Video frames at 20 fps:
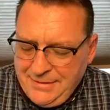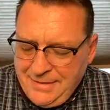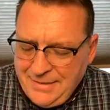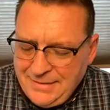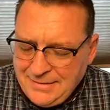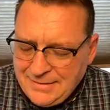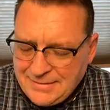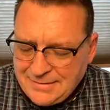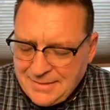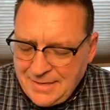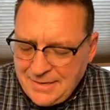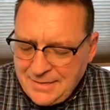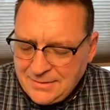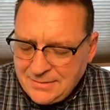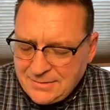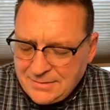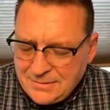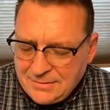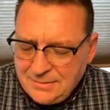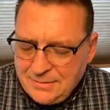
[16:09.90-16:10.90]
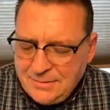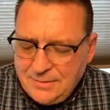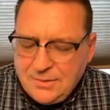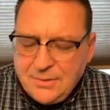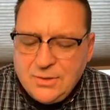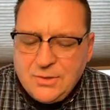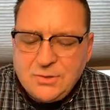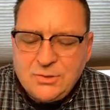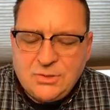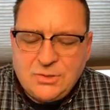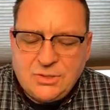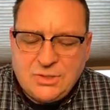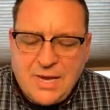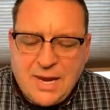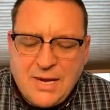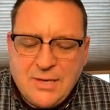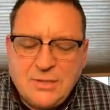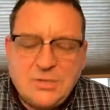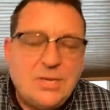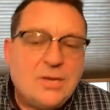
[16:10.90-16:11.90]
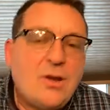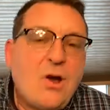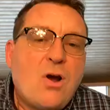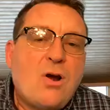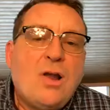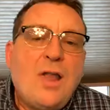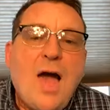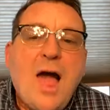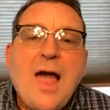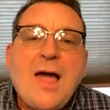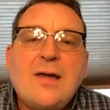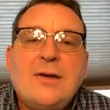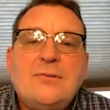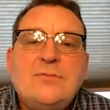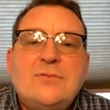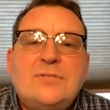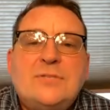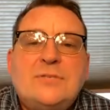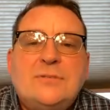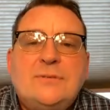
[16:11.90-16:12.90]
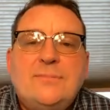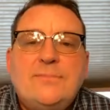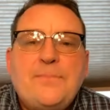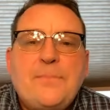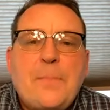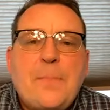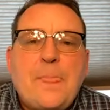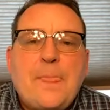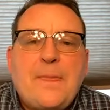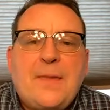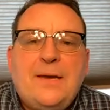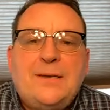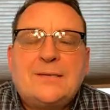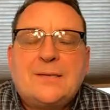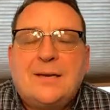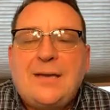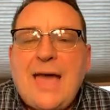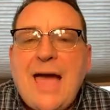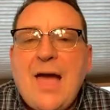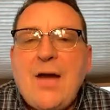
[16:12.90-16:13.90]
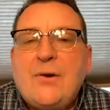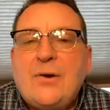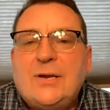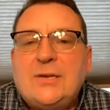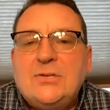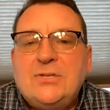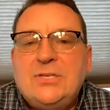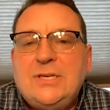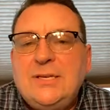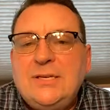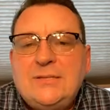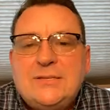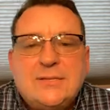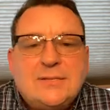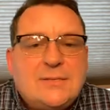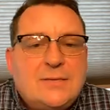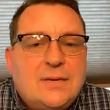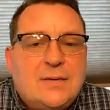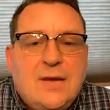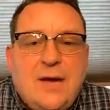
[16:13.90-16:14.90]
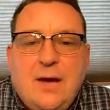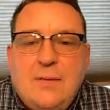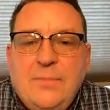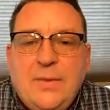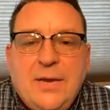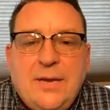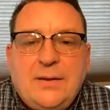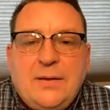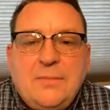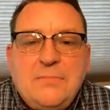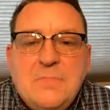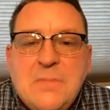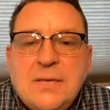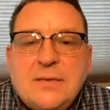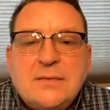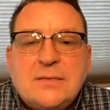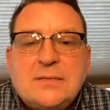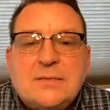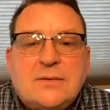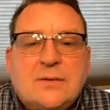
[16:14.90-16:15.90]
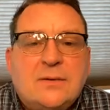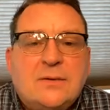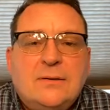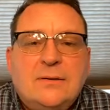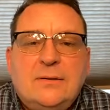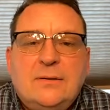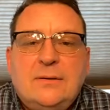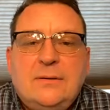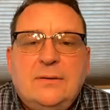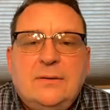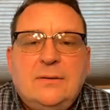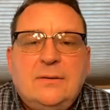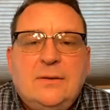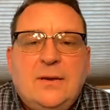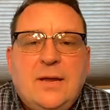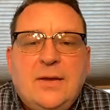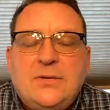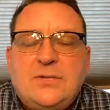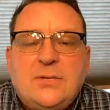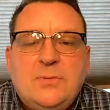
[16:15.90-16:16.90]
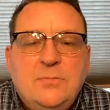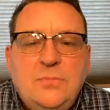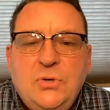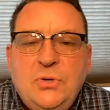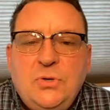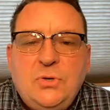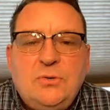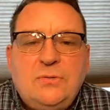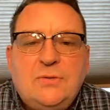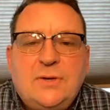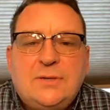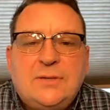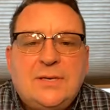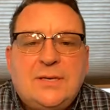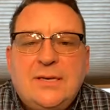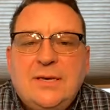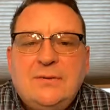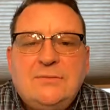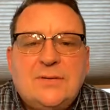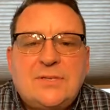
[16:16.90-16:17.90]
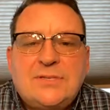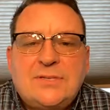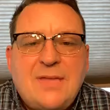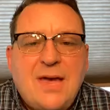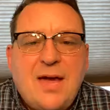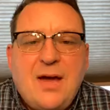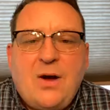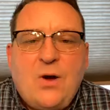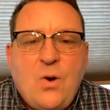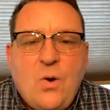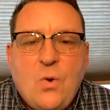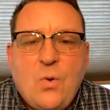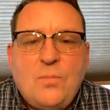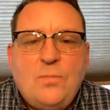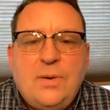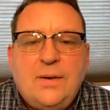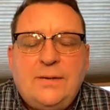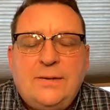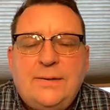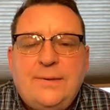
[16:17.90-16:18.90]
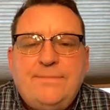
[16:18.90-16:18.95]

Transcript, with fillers: And he says, changing our lives is allowing Jesus to come in and minister and to move and to give us that hope.